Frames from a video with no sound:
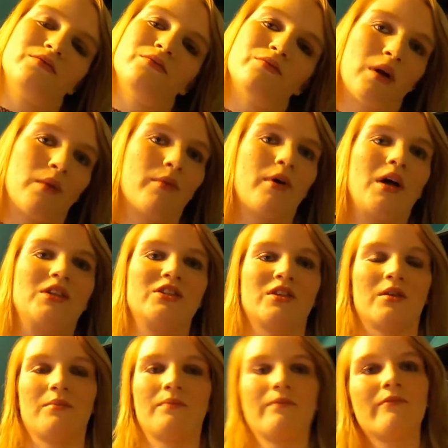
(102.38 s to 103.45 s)
probably watch
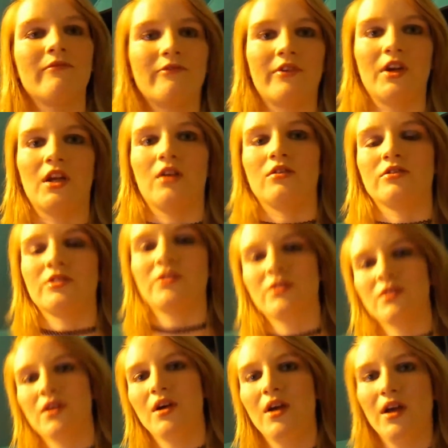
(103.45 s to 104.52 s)
some videos,
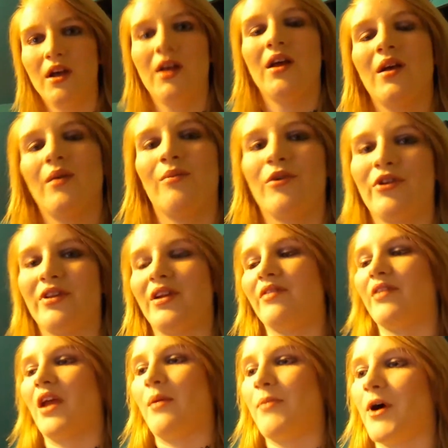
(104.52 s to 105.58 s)
mostly of
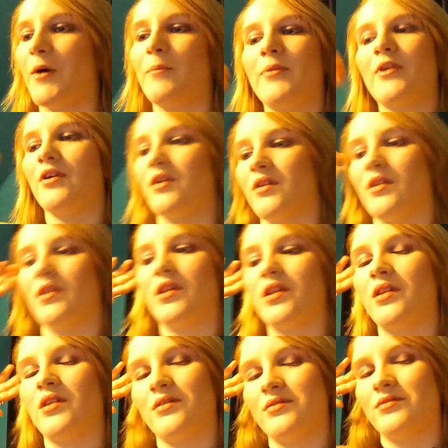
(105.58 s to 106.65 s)
K-pop,
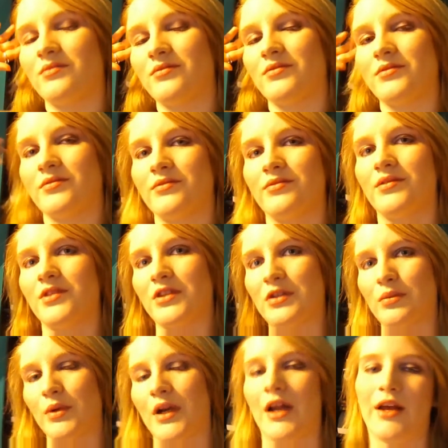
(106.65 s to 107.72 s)
because it's
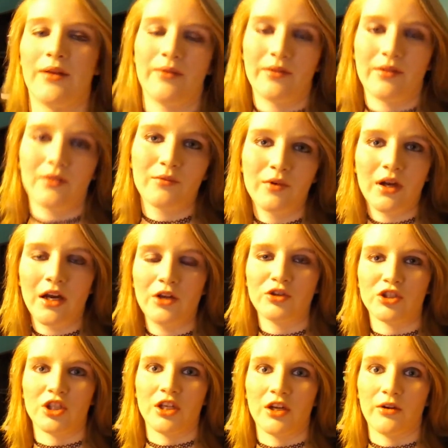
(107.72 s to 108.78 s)
what I
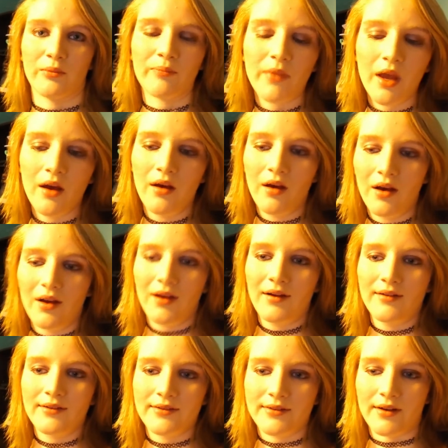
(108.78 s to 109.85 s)
usually do.
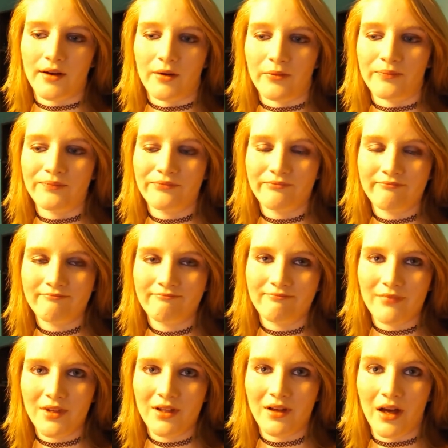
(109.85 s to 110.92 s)
So
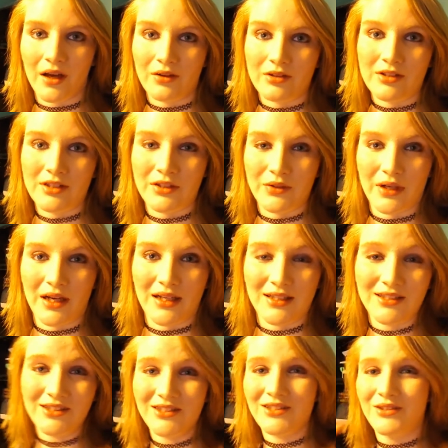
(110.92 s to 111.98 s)
I'll see you
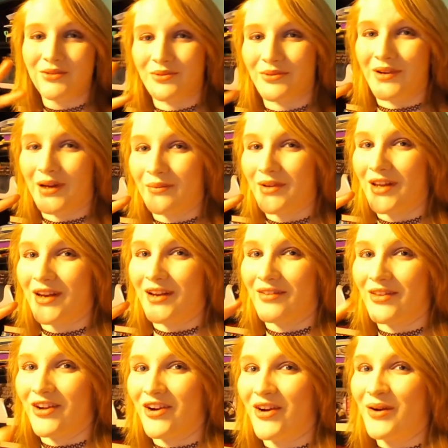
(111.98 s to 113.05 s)
guys when I'm getting in the
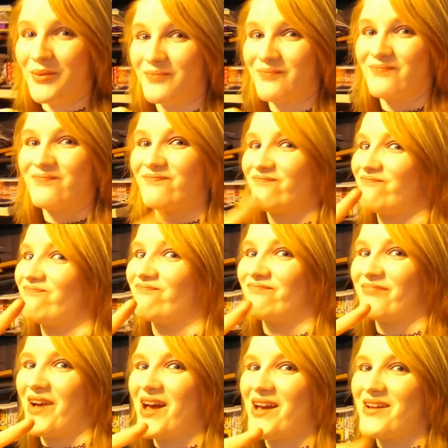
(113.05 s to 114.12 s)
car.
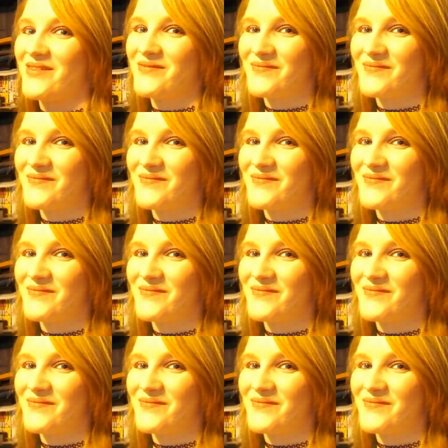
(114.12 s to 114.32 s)
Bye!